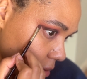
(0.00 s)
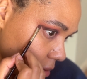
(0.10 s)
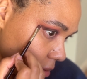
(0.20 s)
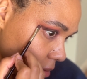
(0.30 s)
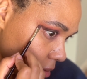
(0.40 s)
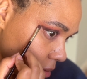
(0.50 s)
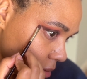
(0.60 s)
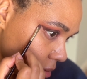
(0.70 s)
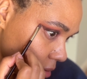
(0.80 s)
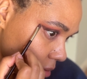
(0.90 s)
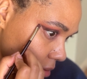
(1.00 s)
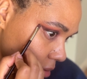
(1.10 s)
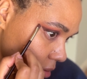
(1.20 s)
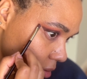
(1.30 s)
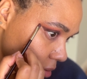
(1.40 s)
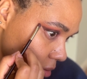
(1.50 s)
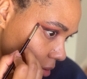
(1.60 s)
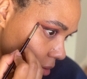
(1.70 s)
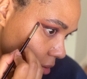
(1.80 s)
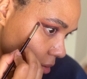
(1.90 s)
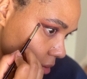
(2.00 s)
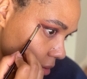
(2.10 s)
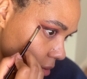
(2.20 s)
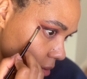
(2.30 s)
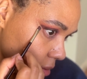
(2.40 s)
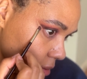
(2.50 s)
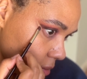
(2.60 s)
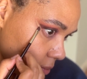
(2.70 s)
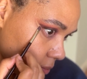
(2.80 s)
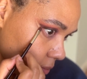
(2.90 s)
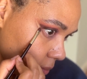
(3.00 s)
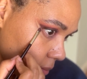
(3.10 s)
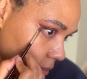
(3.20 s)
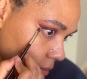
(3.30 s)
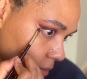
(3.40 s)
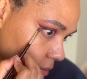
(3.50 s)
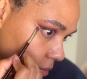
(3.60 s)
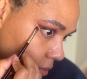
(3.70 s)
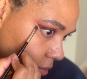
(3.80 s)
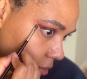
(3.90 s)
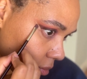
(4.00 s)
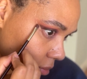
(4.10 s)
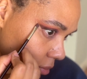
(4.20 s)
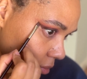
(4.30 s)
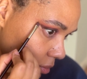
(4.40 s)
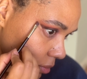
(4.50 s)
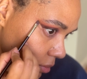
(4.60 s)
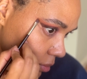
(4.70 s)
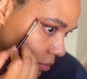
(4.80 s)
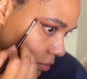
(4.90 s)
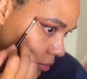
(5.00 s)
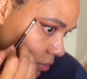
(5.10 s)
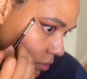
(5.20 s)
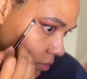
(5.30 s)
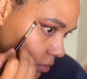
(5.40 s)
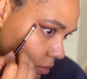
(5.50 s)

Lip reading: (silence)